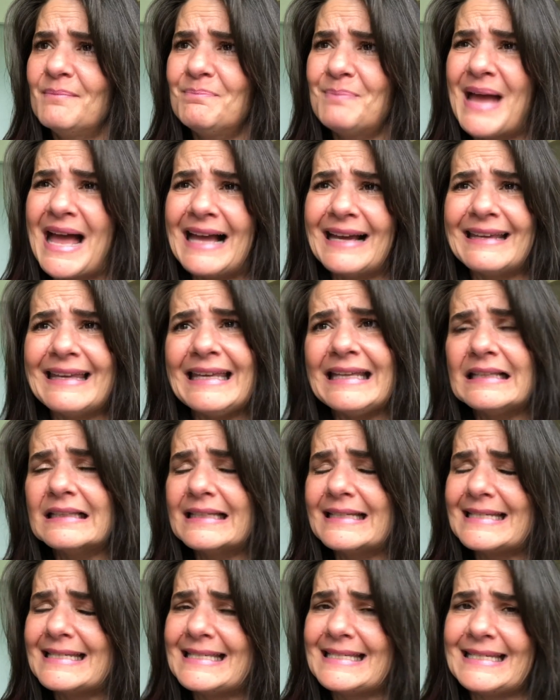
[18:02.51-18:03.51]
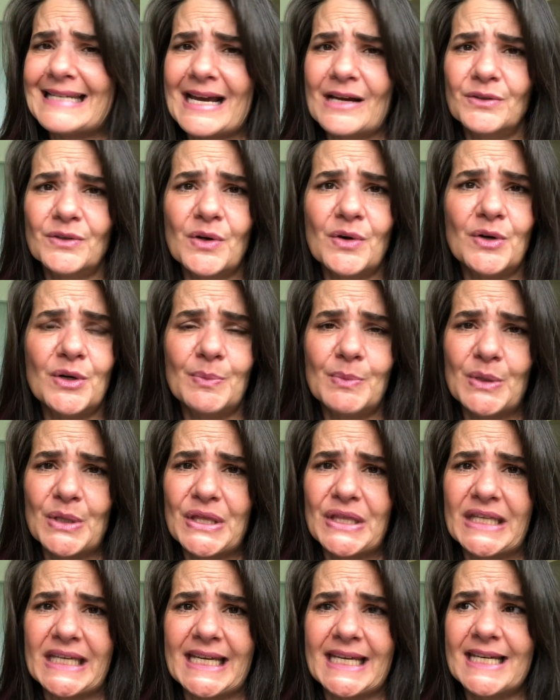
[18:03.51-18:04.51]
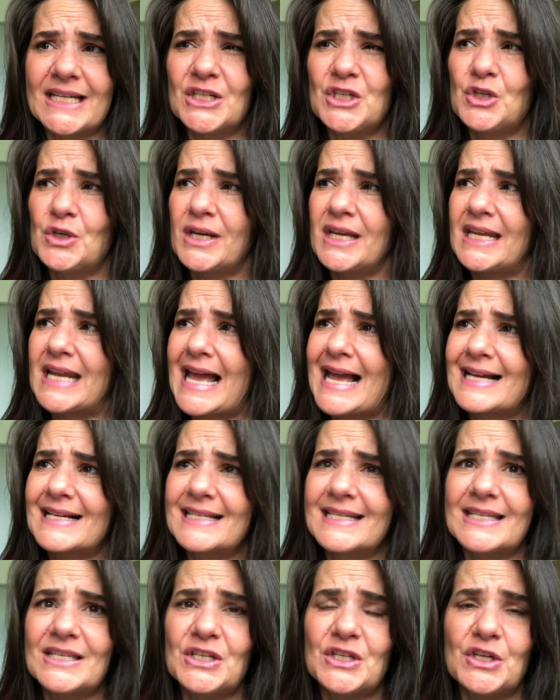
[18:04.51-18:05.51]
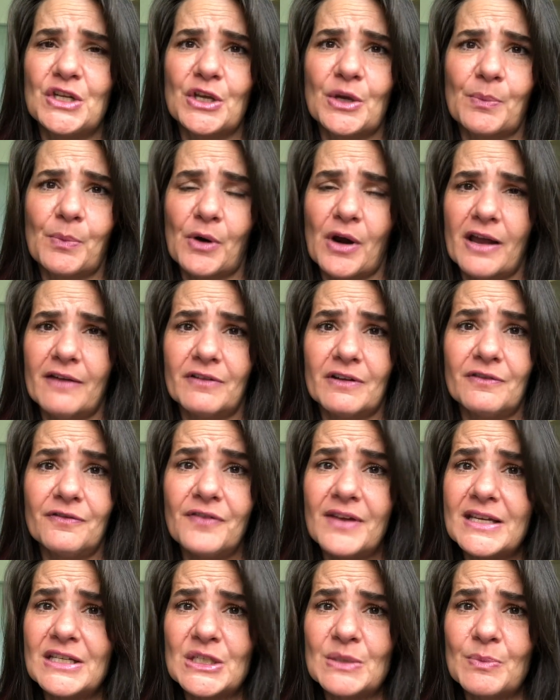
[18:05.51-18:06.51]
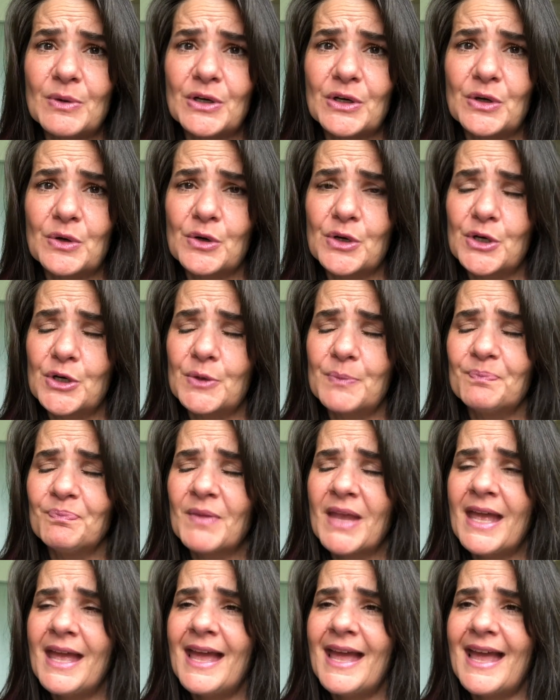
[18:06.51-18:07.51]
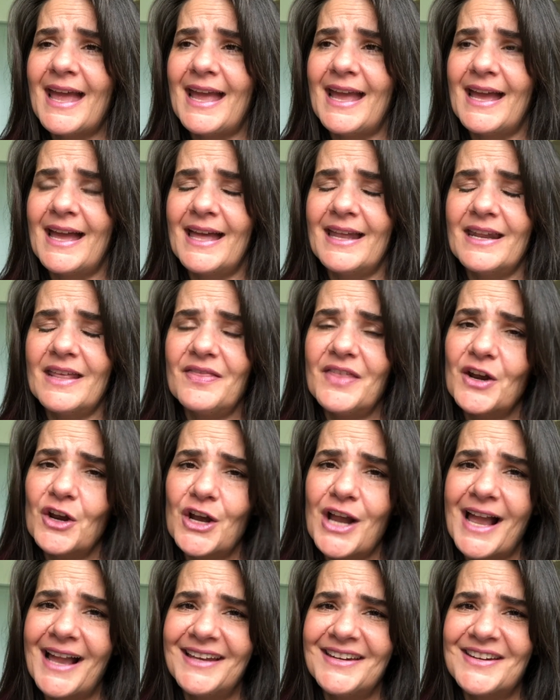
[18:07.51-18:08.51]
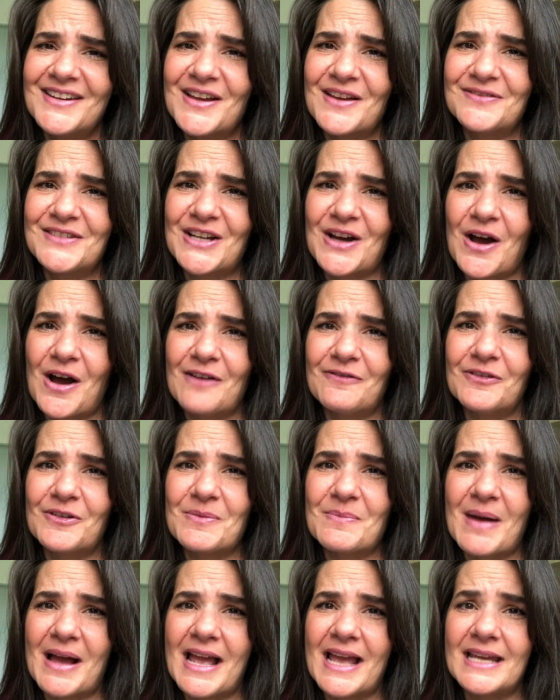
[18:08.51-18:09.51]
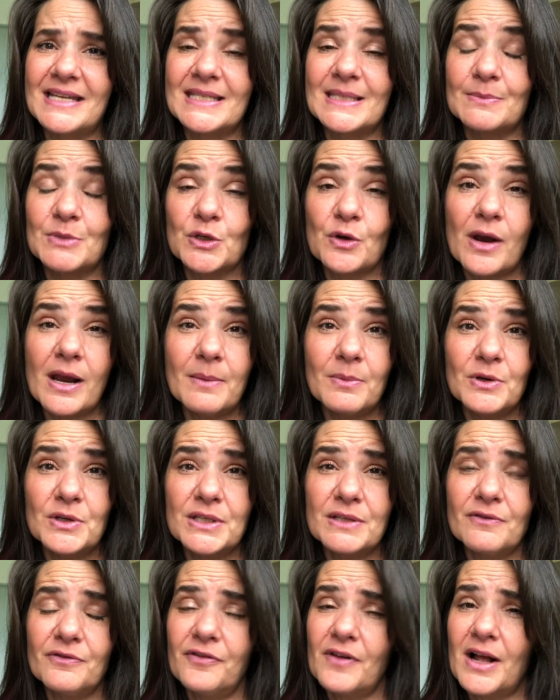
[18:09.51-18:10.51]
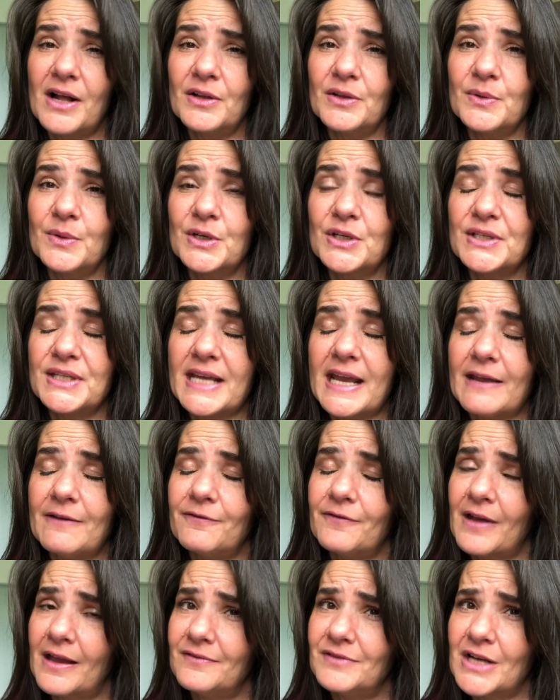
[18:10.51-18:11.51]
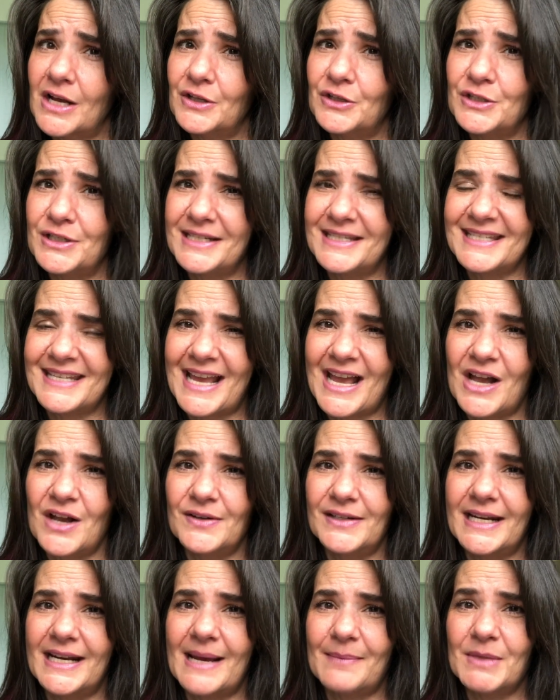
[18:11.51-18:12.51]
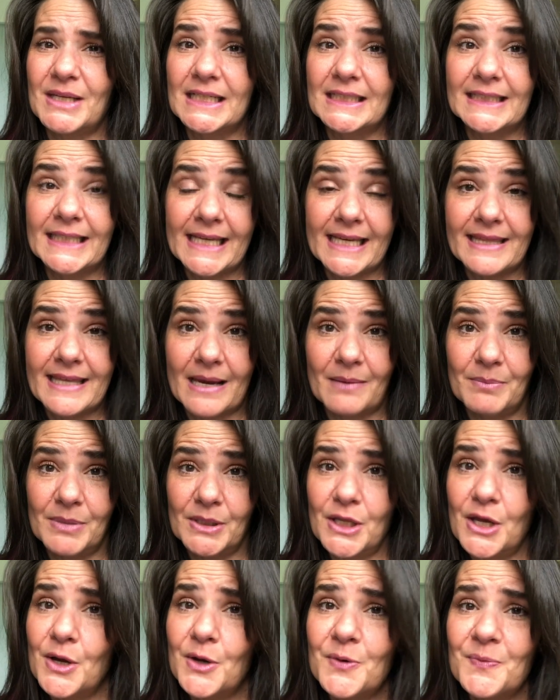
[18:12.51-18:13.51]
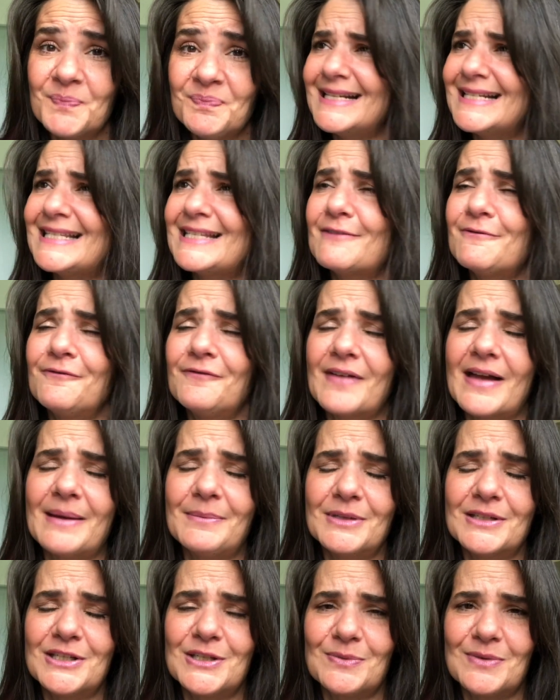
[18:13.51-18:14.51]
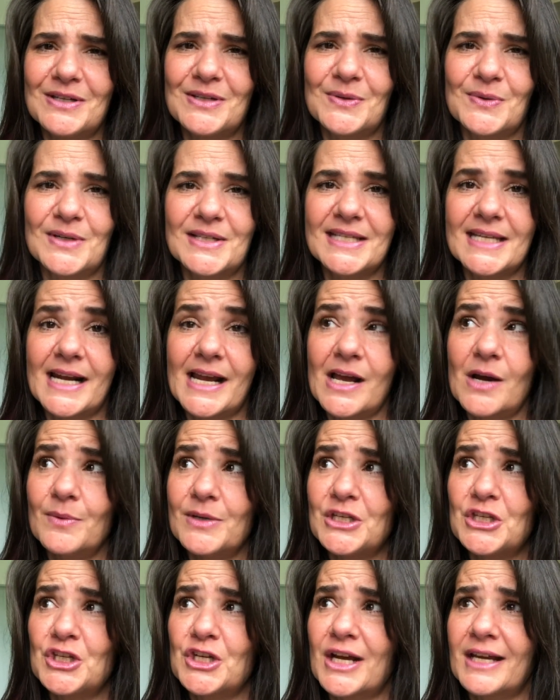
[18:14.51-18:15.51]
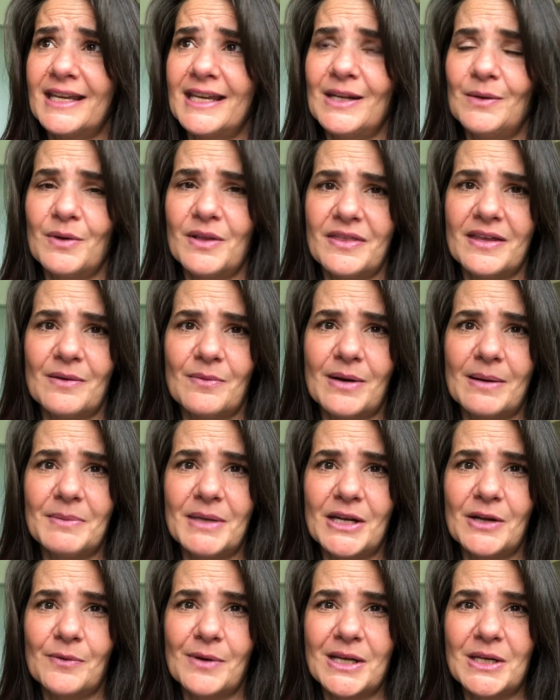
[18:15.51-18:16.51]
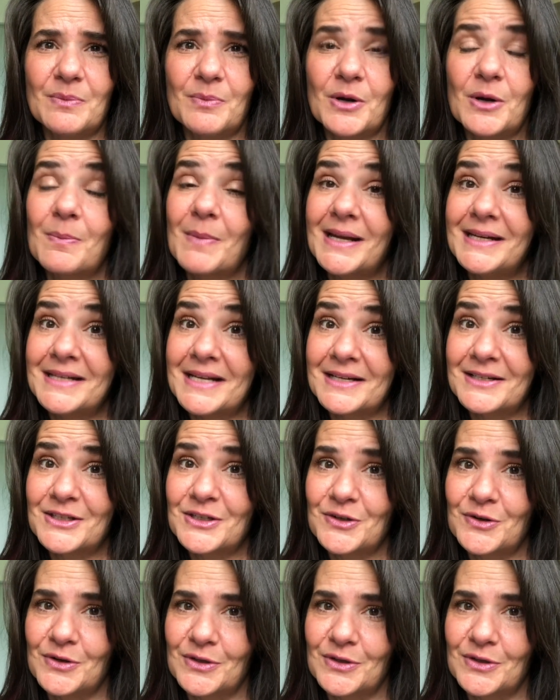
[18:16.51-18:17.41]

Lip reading: packing lists, downloadable things. You get access to their private Facebook group, and they're kind enough to offer my subscribers and followers a $5 discount, and I'm gonna link that below. It's a fabulous resource, and I always check in with it when I'm getting ready to book my next